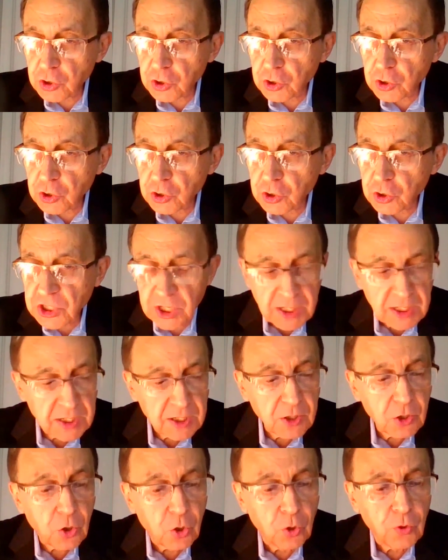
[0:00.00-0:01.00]
in
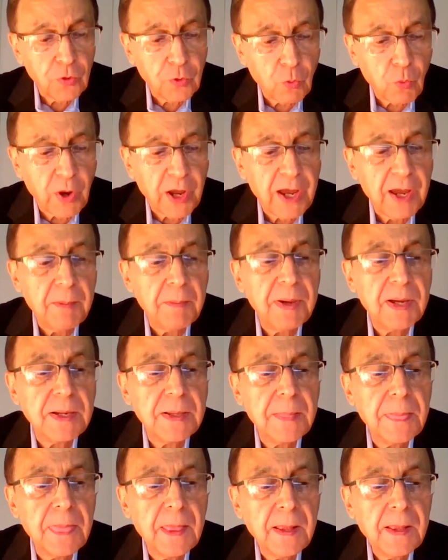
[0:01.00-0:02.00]
teaching on the web.